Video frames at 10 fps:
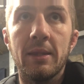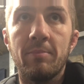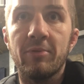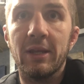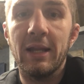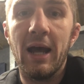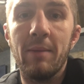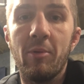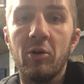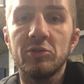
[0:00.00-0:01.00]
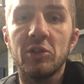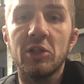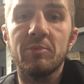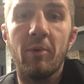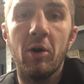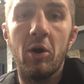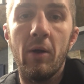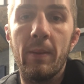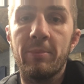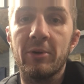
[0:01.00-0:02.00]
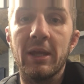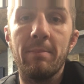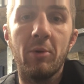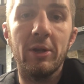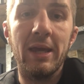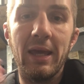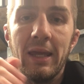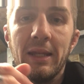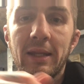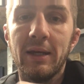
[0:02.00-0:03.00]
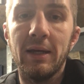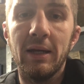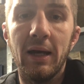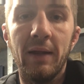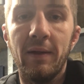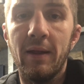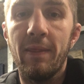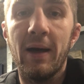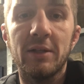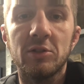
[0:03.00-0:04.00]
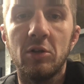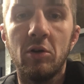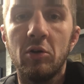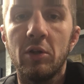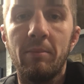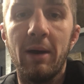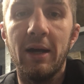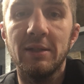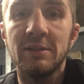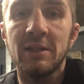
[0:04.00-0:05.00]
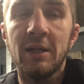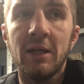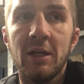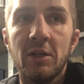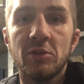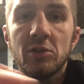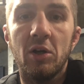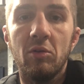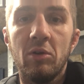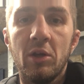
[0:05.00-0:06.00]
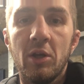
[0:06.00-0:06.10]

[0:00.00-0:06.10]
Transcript: They're bringing eyeballs to the sport. They're bringing money in, and, and that's all that matters. So,